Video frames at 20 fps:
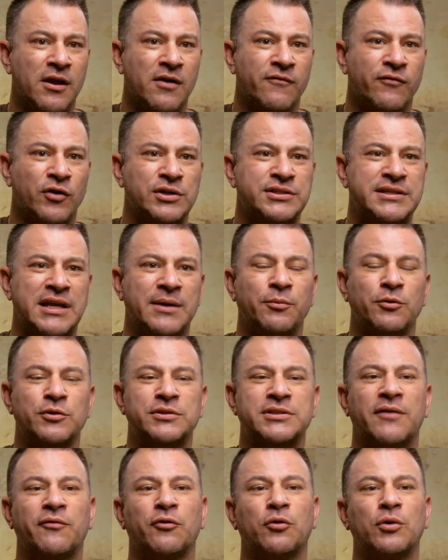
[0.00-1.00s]
For example,
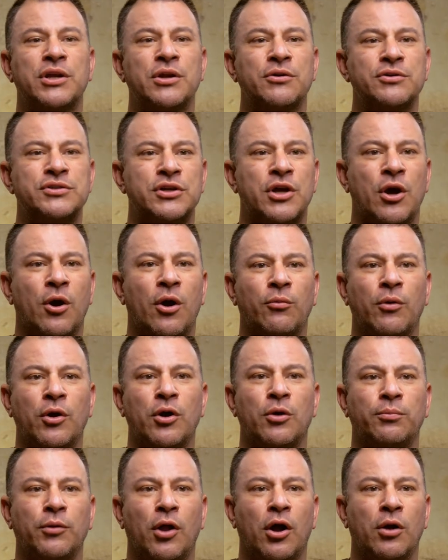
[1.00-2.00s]
several years ago, I wrote
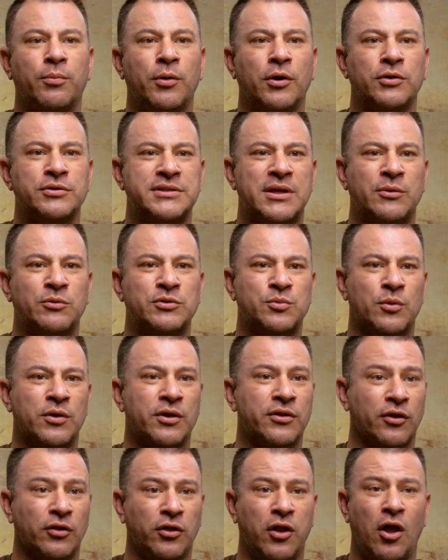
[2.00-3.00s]
a blog post that was one
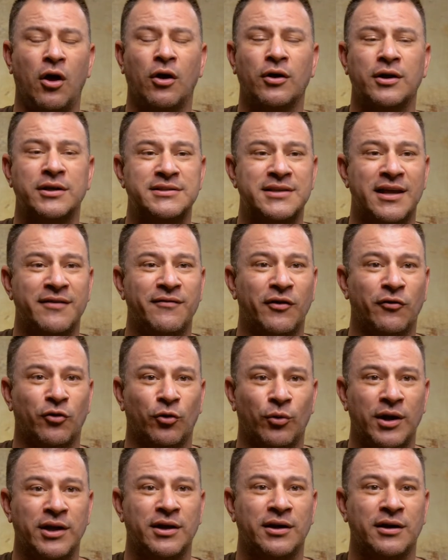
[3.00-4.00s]
of the longest I've ever
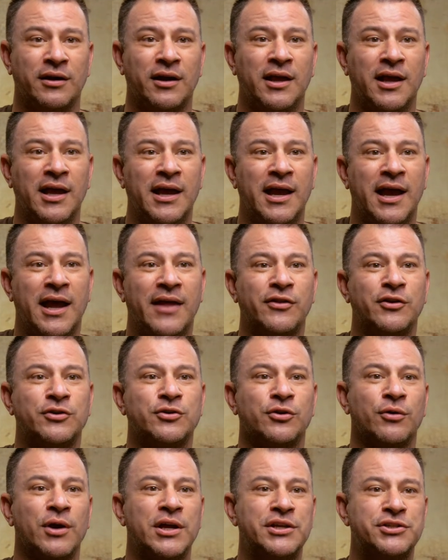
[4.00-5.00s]
written, and the
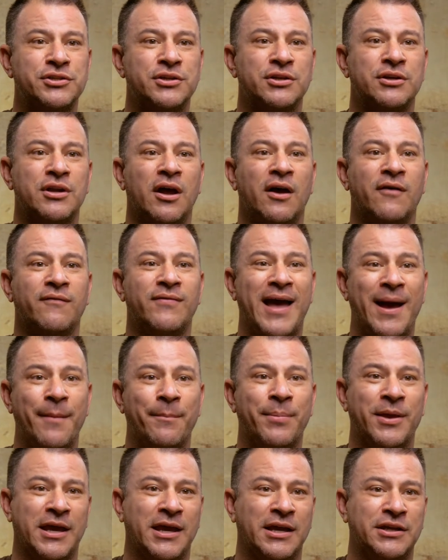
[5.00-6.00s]
duration of
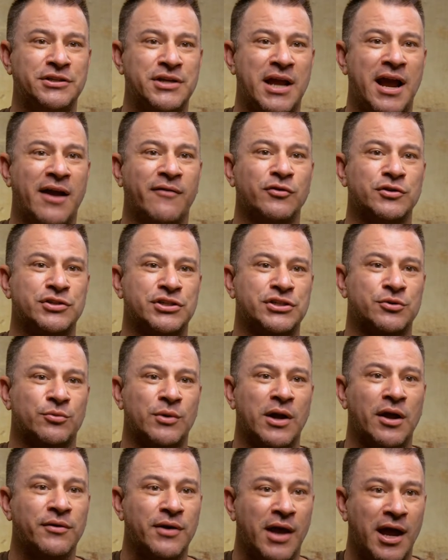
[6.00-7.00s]
that page averages
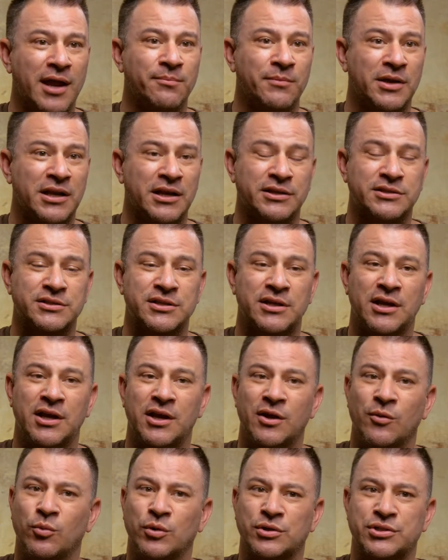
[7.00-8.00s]
around nine minutes,
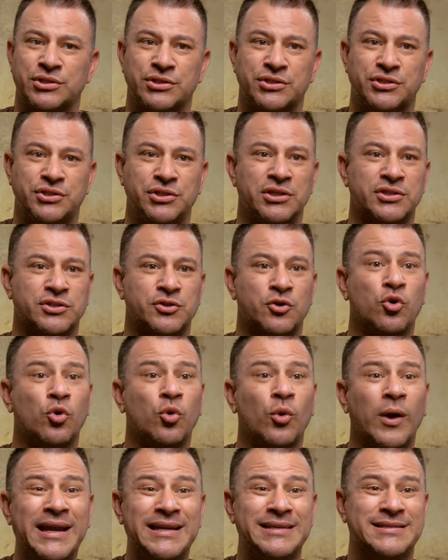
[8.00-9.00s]
which is just
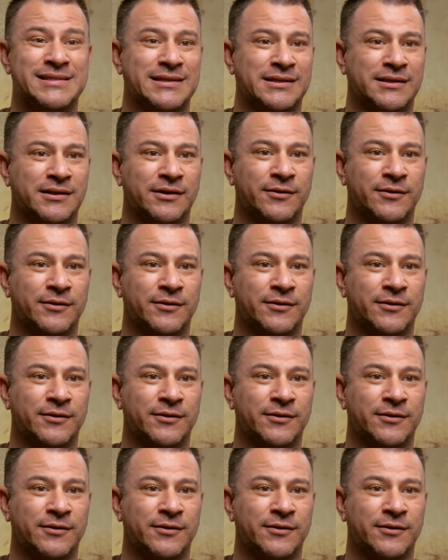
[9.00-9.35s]
crazy.